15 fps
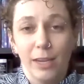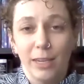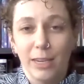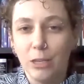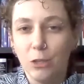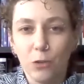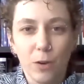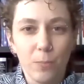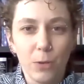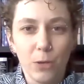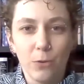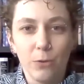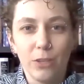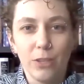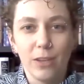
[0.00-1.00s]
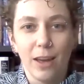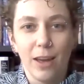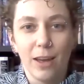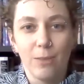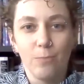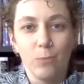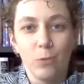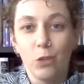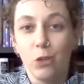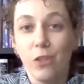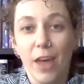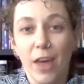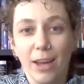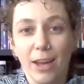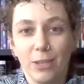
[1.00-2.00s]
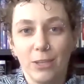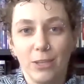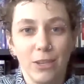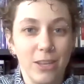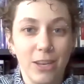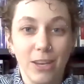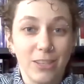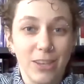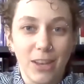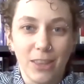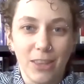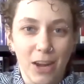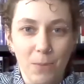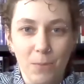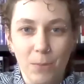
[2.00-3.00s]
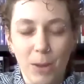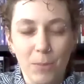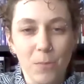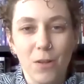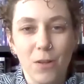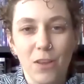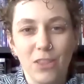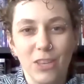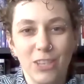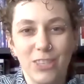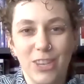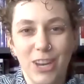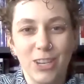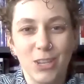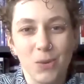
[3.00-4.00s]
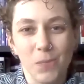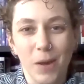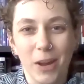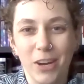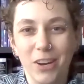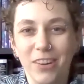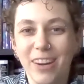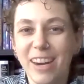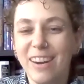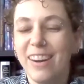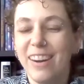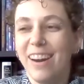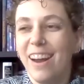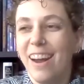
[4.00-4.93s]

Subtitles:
contribute to that to the extent that I'm capable at this stage in my career,